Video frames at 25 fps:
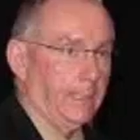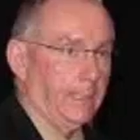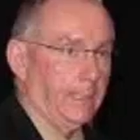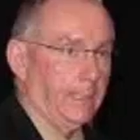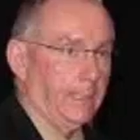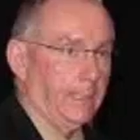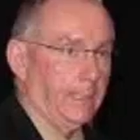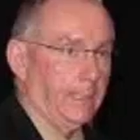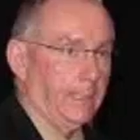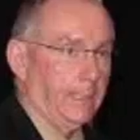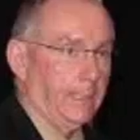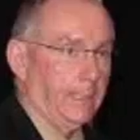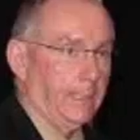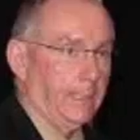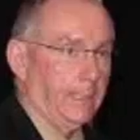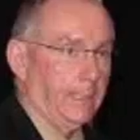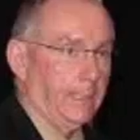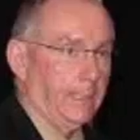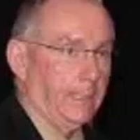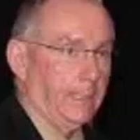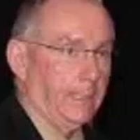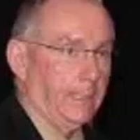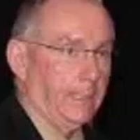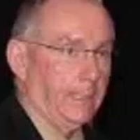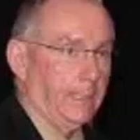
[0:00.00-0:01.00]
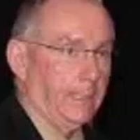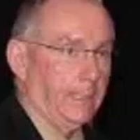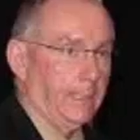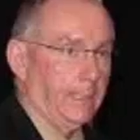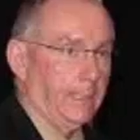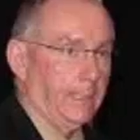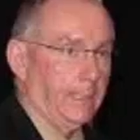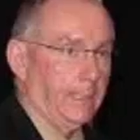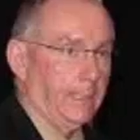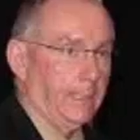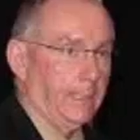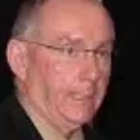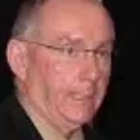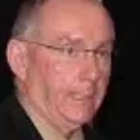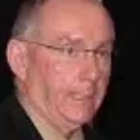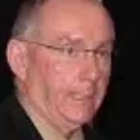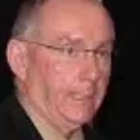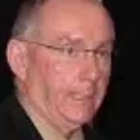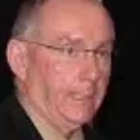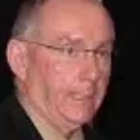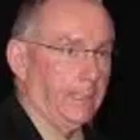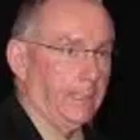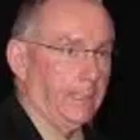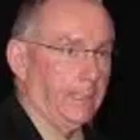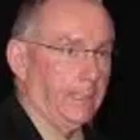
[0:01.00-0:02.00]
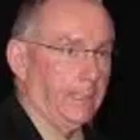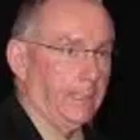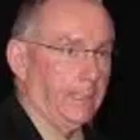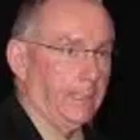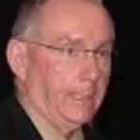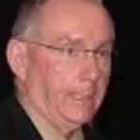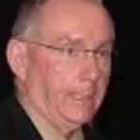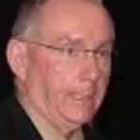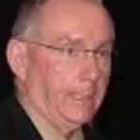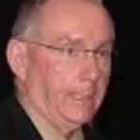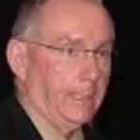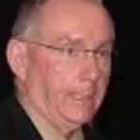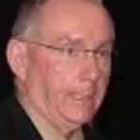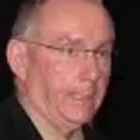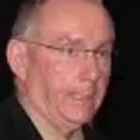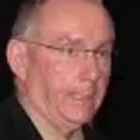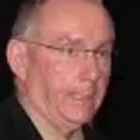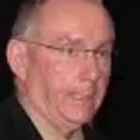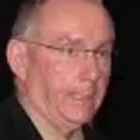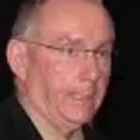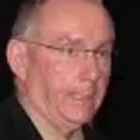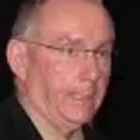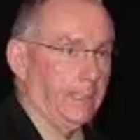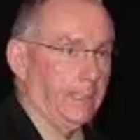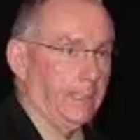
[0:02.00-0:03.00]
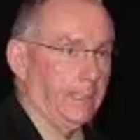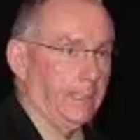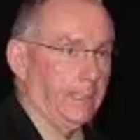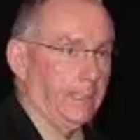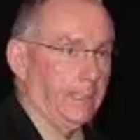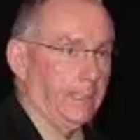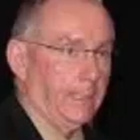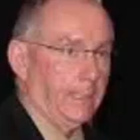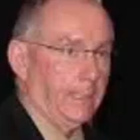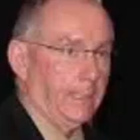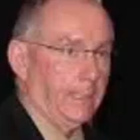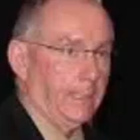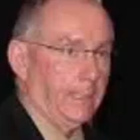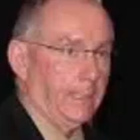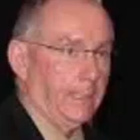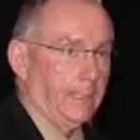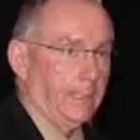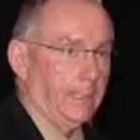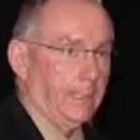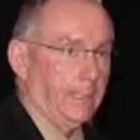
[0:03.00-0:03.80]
[no speech]